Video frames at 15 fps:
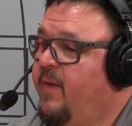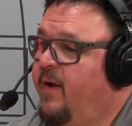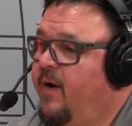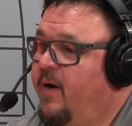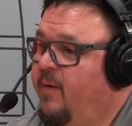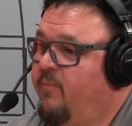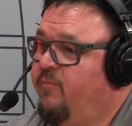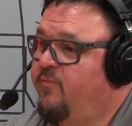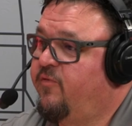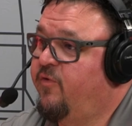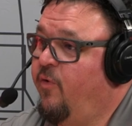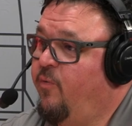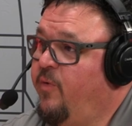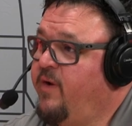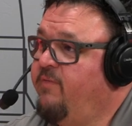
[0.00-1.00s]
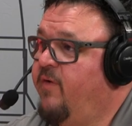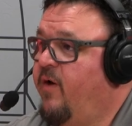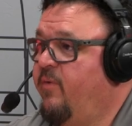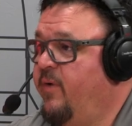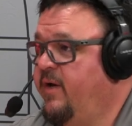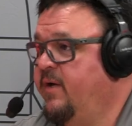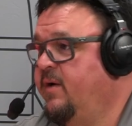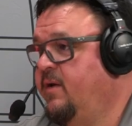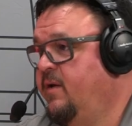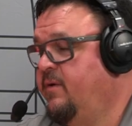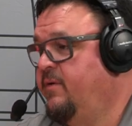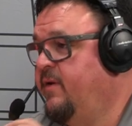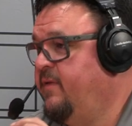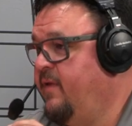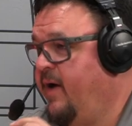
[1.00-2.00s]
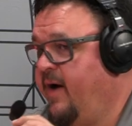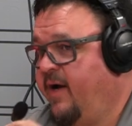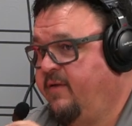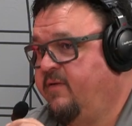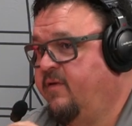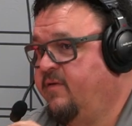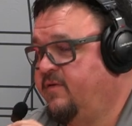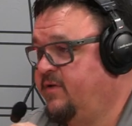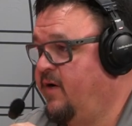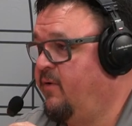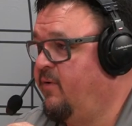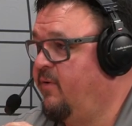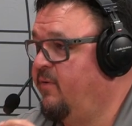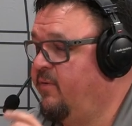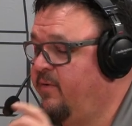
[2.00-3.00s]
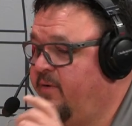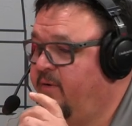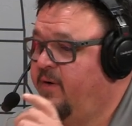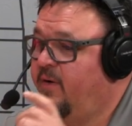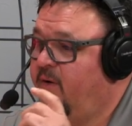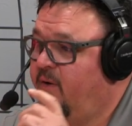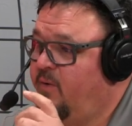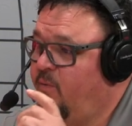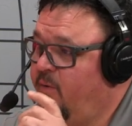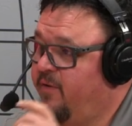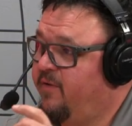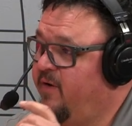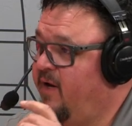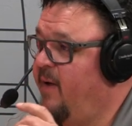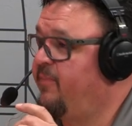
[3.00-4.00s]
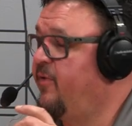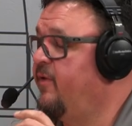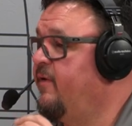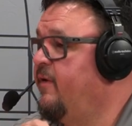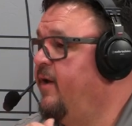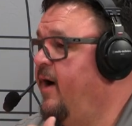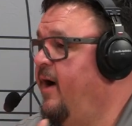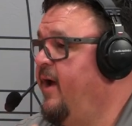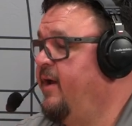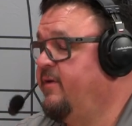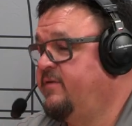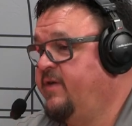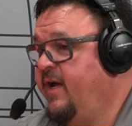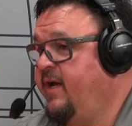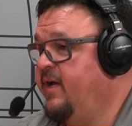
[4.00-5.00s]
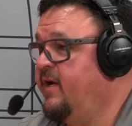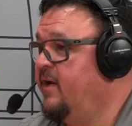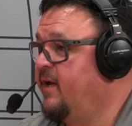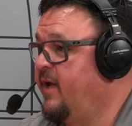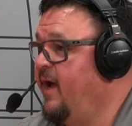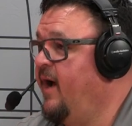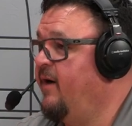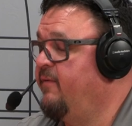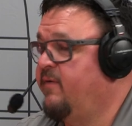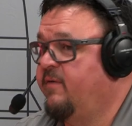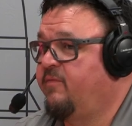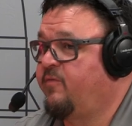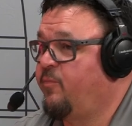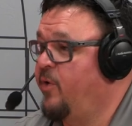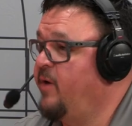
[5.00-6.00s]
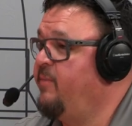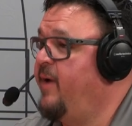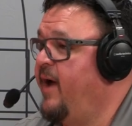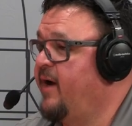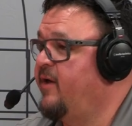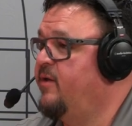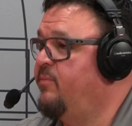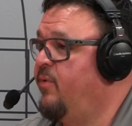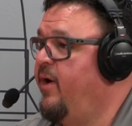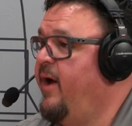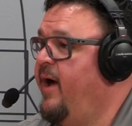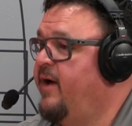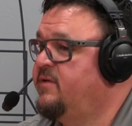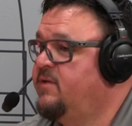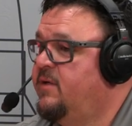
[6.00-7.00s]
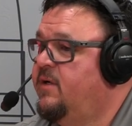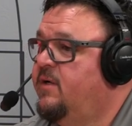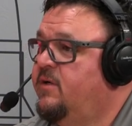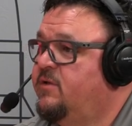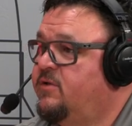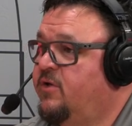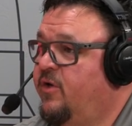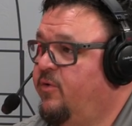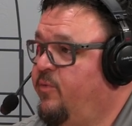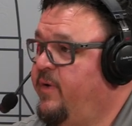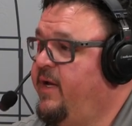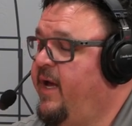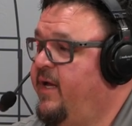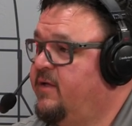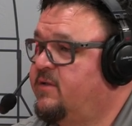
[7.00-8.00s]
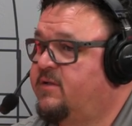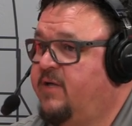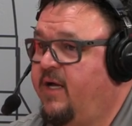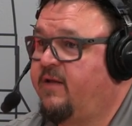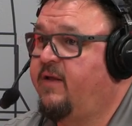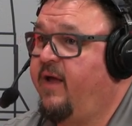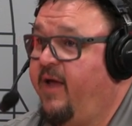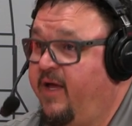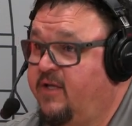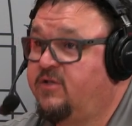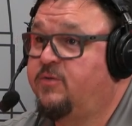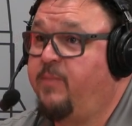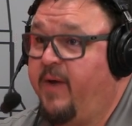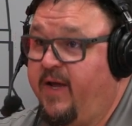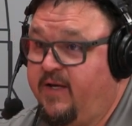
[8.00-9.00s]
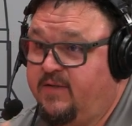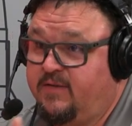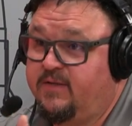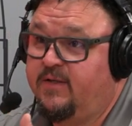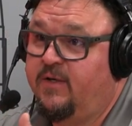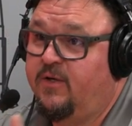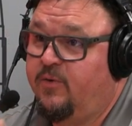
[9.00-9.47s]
Um, so we've already included the height of the shell holder with the depth of the die and taken into account the spring back of the brass, so that we set the head space,